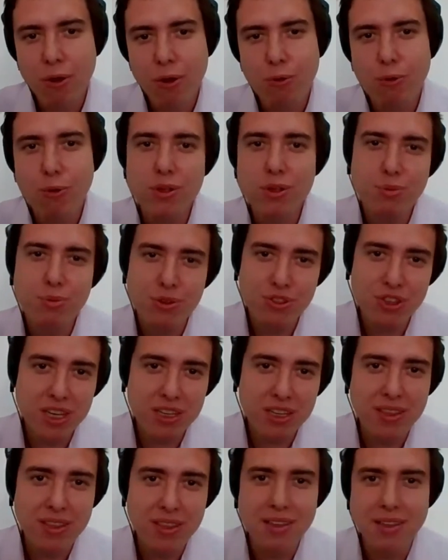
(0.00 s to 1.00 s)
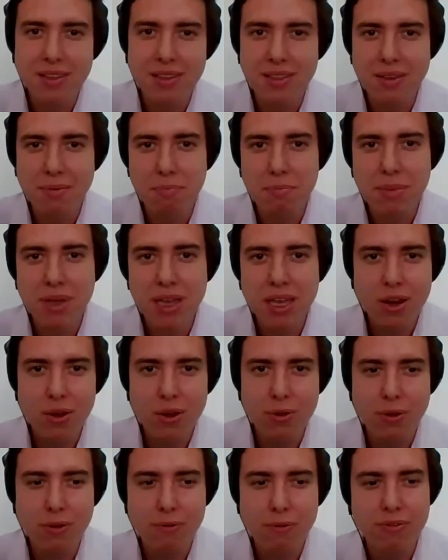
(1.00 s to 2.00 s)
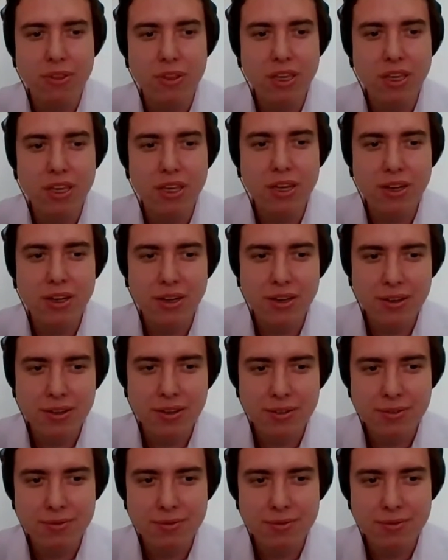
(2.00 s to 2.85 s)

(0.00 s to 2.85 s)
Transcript: was projecting in the middle of the year.